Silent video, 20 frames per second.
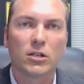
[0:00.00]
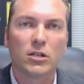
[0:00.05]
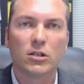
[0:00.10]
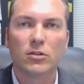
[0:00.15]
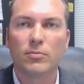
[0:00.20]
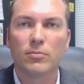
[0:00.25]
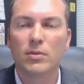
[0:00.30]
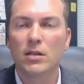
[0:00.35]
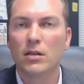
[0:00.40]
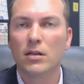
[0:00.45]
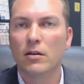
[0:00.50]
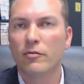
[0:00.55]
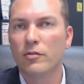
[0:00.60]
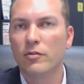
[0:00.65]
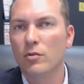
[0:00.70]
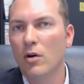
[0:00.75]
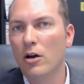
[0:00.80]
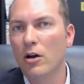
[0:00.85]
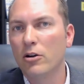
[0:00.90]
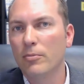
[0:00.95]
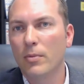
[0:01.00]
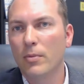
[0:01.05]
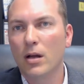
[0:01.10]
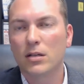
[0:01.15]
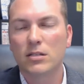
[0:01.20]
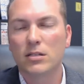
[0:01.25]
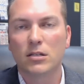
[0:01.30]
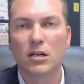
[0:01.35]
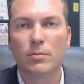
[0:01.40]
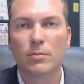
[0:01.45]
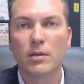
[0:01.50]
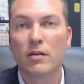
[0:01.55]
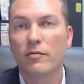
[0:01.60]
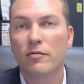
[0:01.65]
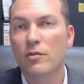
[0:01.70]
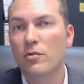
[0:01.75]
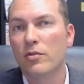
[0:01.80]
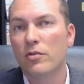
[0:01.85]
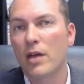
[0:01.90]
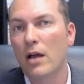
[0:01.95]
it could be a few $100, it could be a
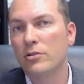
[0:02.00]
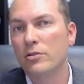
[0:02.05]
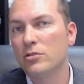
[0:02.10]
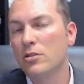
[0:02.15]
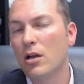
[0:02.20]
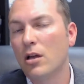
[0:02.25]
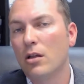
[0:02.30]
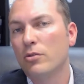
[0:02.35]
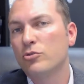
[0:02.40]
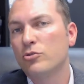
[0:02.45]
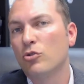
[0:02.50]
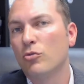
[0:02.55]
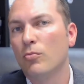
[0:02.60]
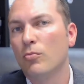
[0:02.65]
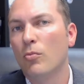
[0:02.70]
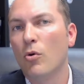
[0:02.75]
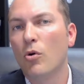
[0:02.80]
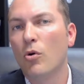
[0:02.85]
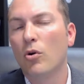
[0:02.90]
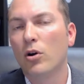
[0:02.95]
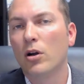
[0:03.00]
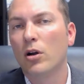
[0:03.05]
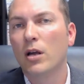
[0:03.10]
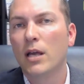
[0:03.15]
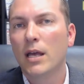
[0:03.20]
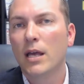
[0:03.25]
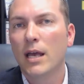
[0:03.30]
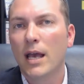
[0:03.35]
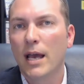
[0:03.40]
few $1,000s or more,